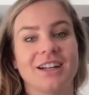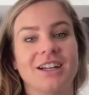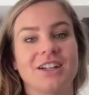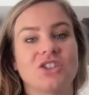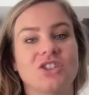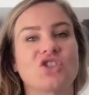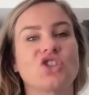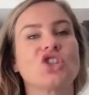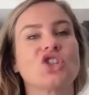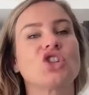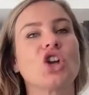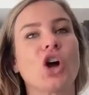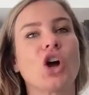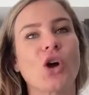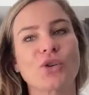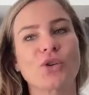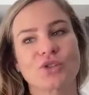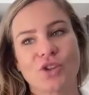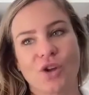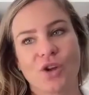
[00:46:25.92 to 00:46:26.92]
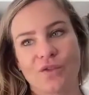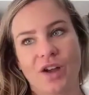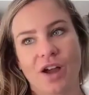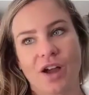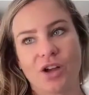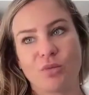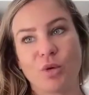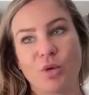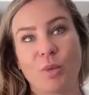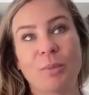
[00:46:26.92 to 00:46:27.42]
so, so
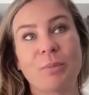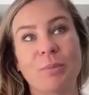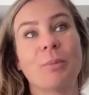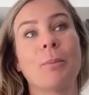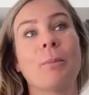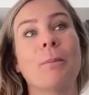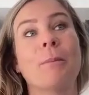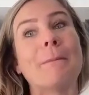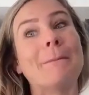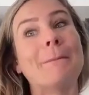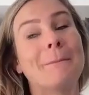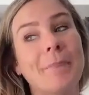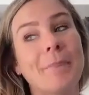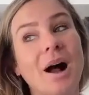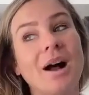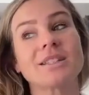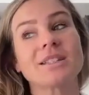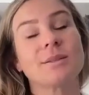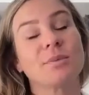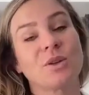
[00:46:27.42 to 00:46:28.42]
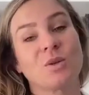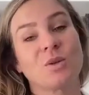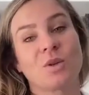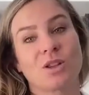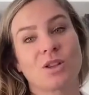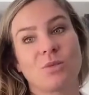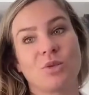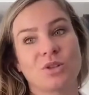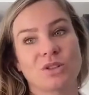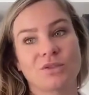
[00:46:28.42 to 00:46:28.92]
valuable, possibly one of
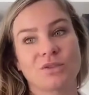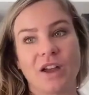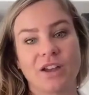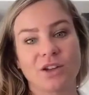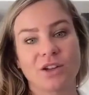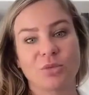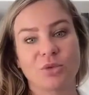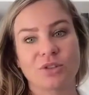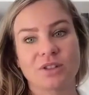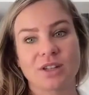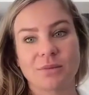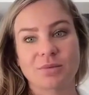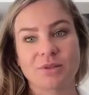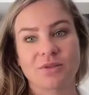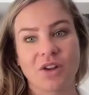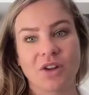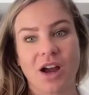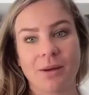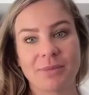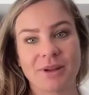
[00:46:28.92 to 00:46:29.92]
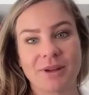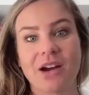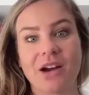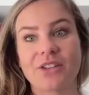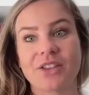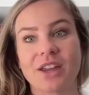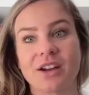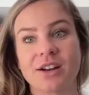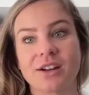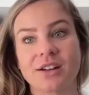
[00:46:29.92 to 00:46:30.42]
the most valuable types of copy out
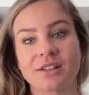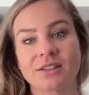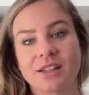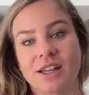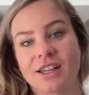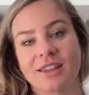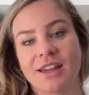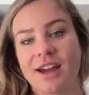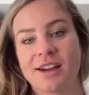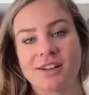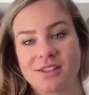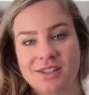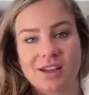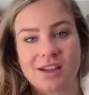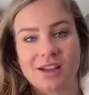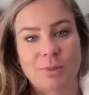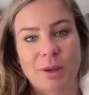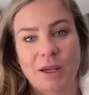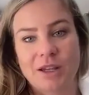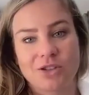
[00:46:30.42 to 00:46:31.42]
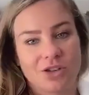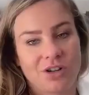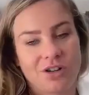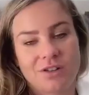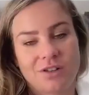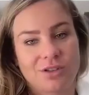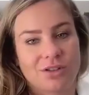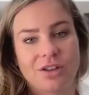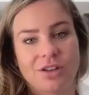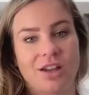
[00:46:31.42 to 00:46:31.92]
there, like that in sales
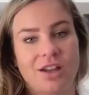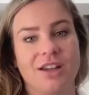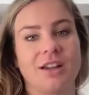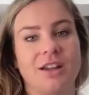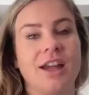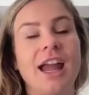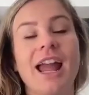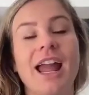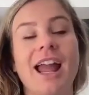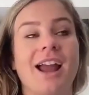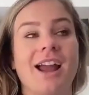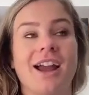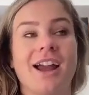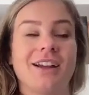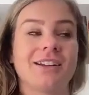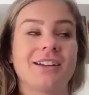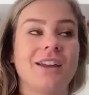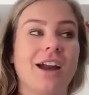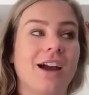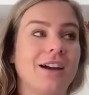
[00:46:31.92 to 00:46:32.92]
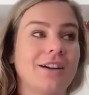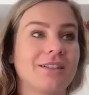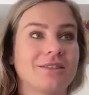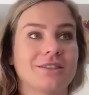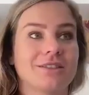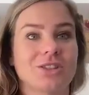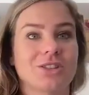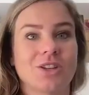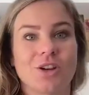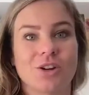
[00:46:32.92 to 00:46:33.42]
pages are like, yeah.
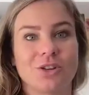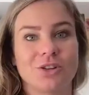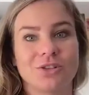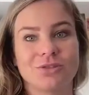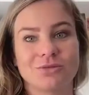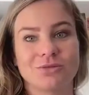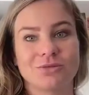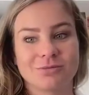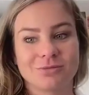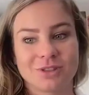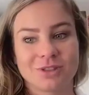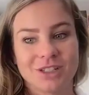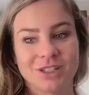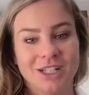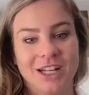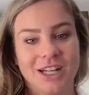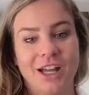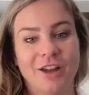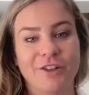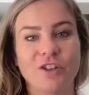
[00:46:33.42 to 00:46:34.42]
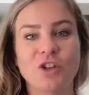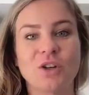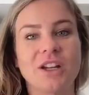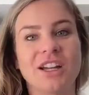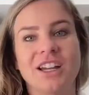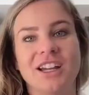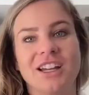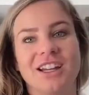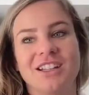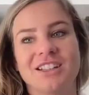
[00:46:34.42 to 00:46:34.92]
So if you can
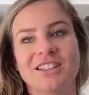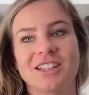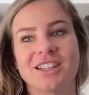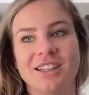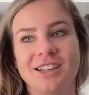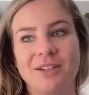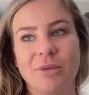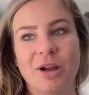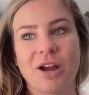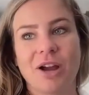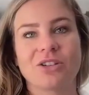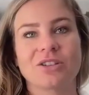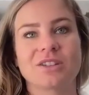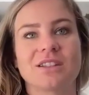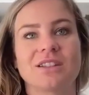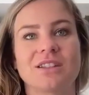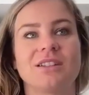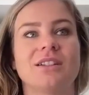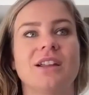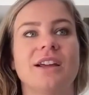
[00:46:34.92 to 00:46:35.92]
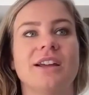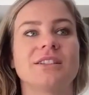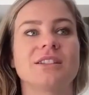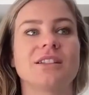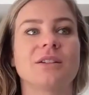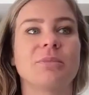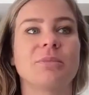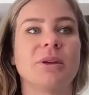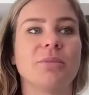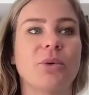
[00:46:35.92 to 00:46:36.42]
get into emails and
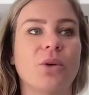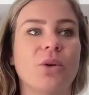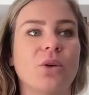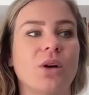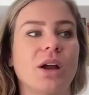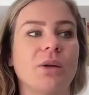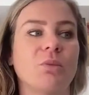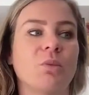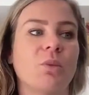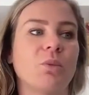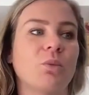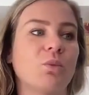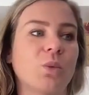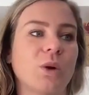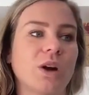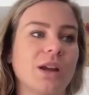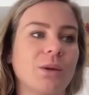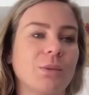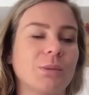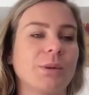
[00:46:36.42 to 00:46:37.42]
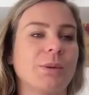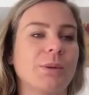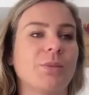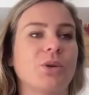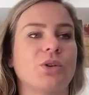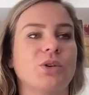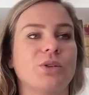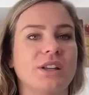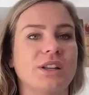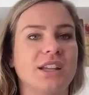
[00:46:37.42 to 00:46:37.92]
into people and working with people
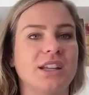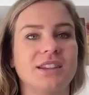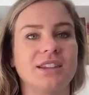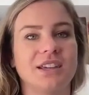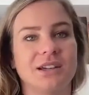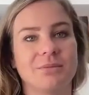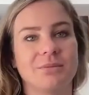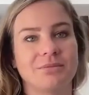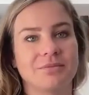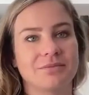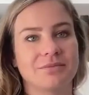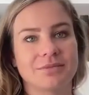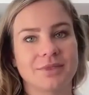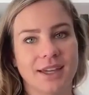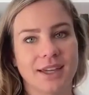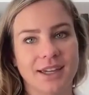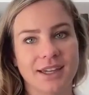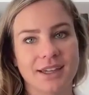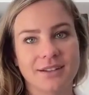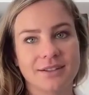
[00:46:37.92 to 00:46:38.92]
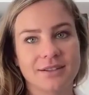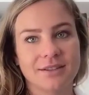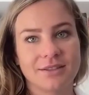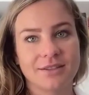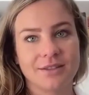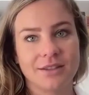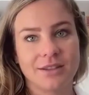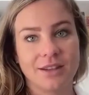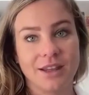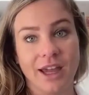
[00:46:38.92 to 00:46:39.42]
who need them, like
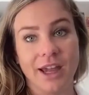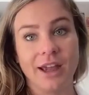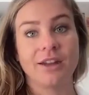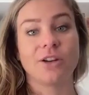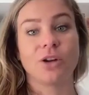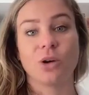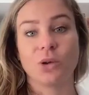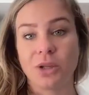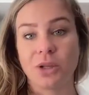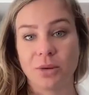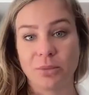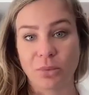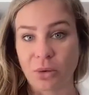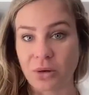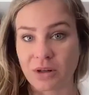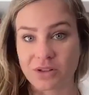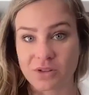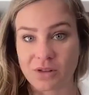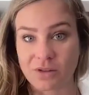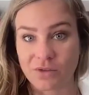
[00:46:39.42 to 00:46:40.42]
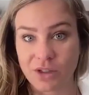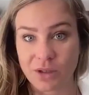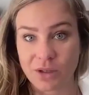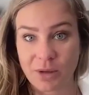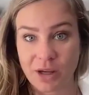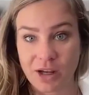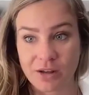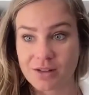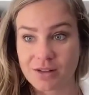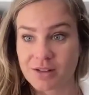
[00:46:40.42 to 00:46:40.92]
they know the importance of
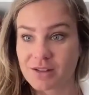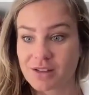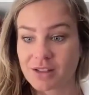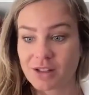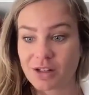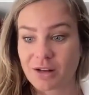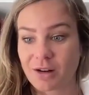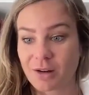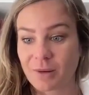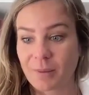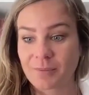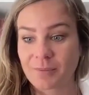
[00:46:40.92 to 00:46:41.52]
emails, you know?